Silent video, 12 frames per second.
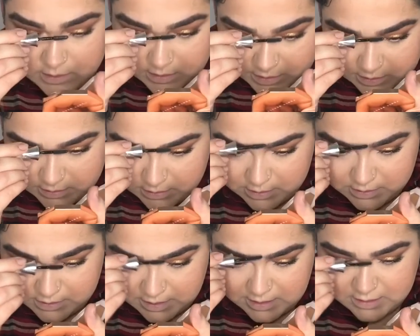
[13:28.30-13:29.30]
This is
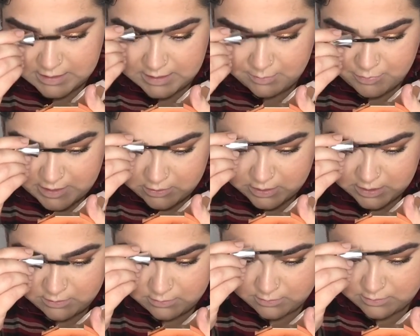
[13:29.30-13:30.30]
just a clear brow
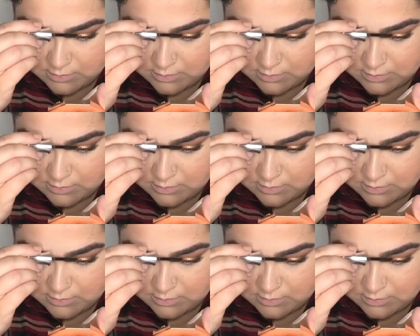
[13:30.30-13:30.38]
gel.